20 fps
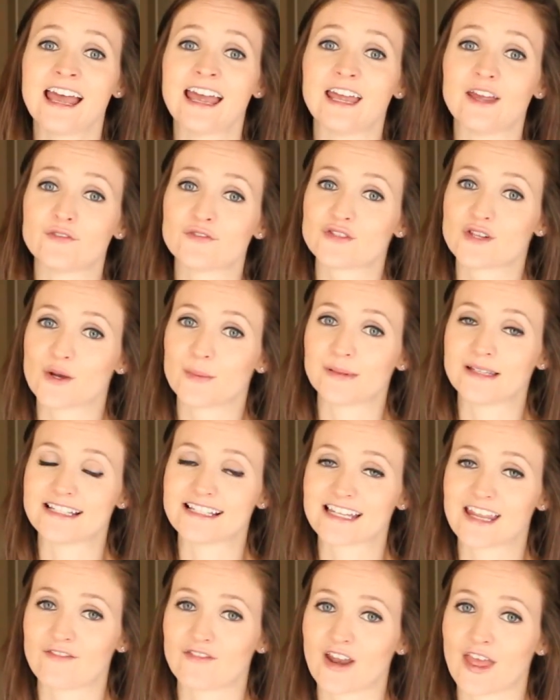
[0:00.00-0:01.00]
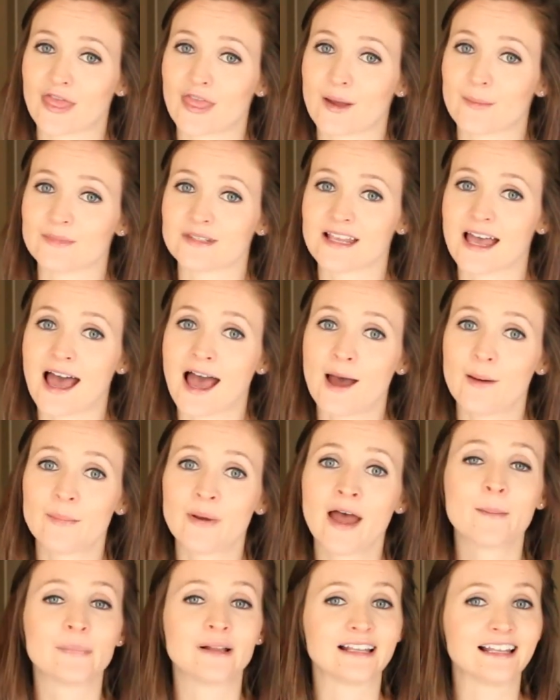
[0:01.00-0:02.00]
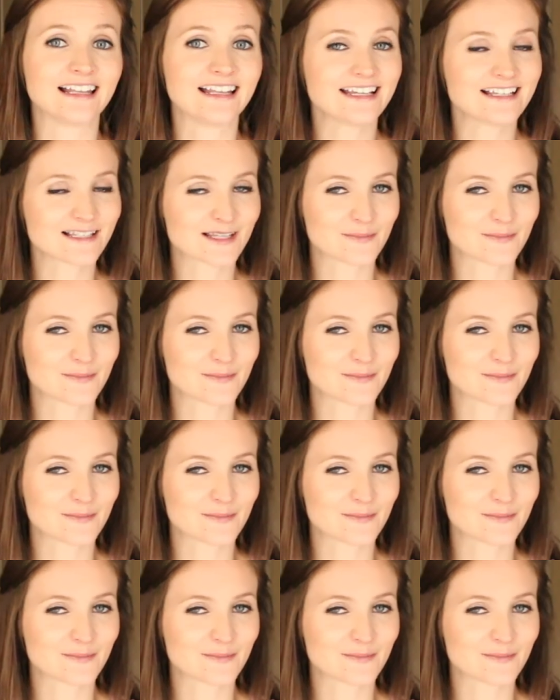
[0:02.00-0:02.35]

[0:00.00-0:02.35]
If so, please give it a thumbs up. Please